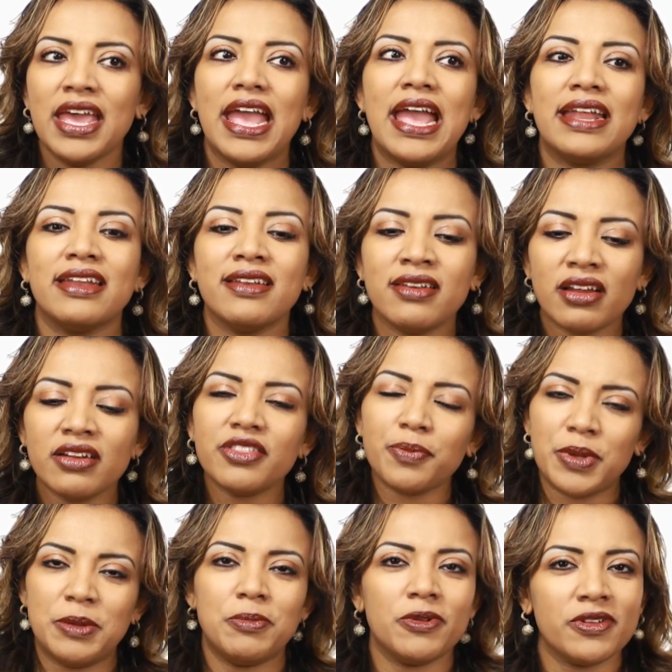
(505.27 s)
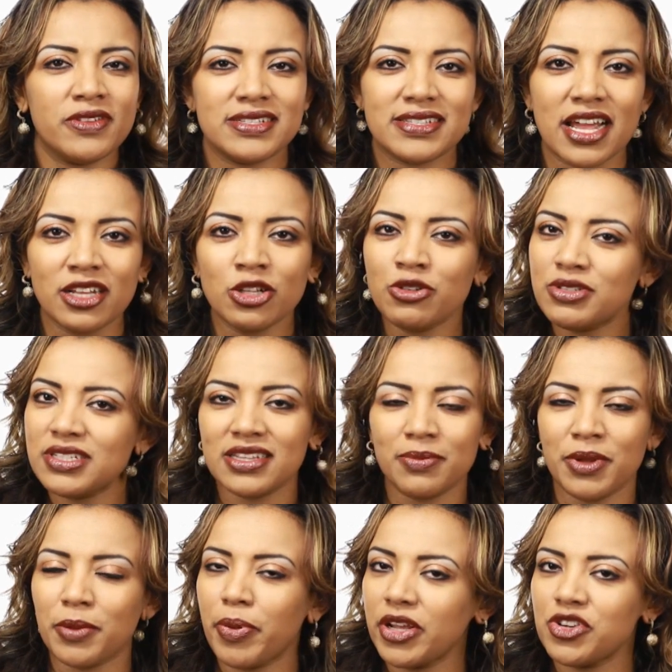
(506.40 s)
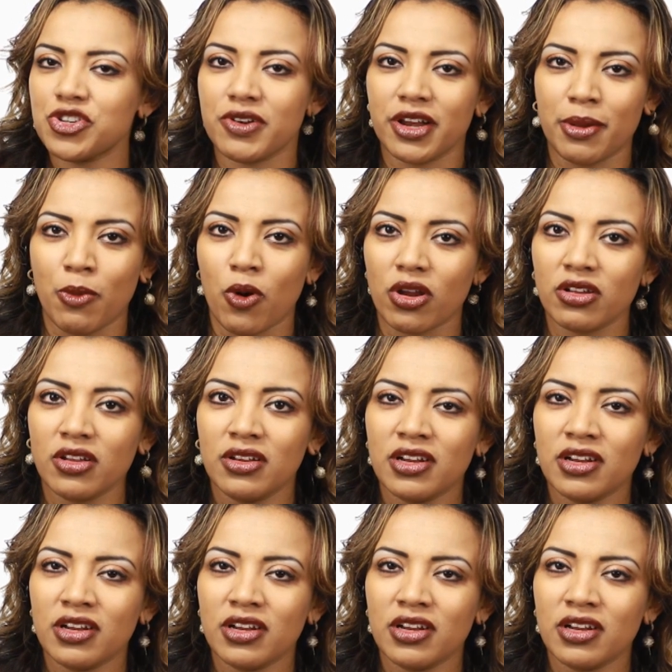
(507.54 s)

And none of the people in the silos see the big picture anymore.